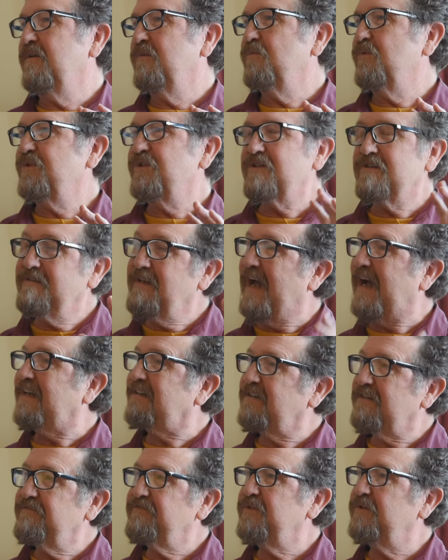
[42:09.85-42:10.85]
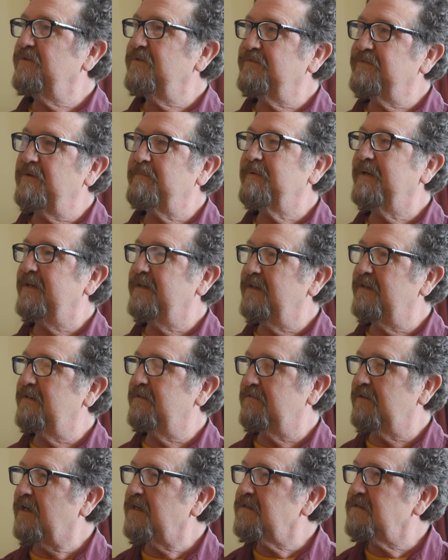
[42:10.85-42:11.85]
which is not the view of dependent
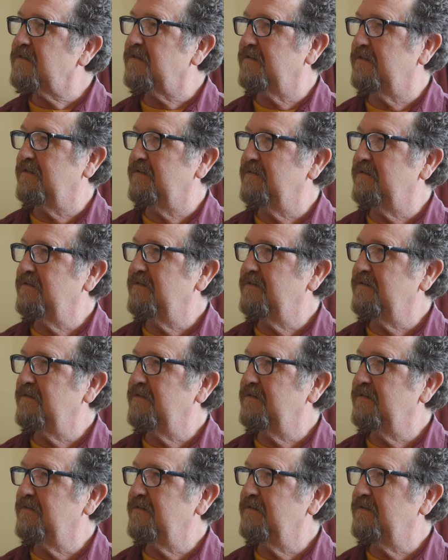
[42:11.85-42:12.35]
arising.